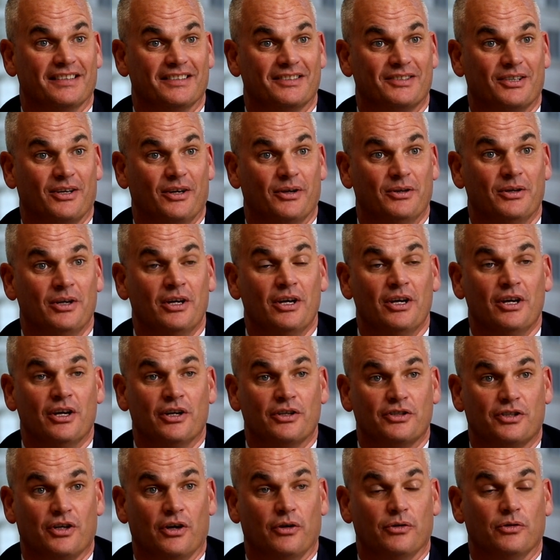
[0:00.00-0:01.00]
And so,
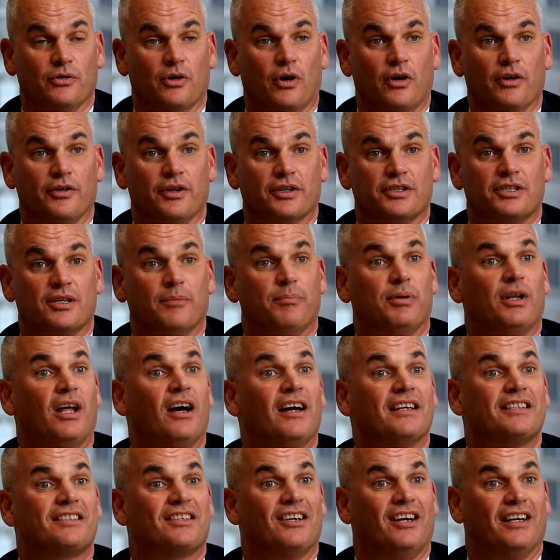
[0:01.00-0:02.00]
so on the
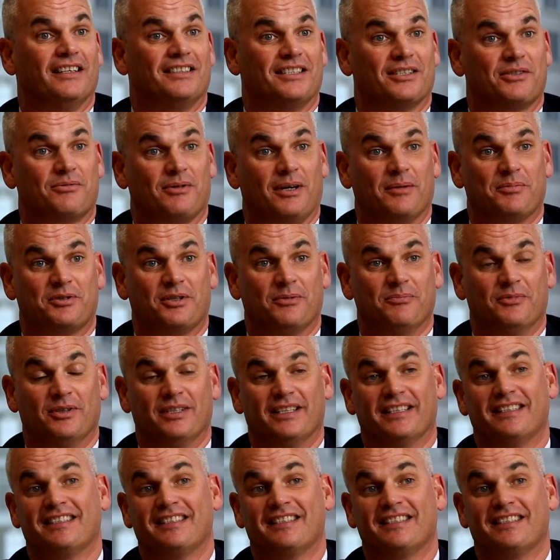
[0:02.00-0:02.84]
supply side, disruption will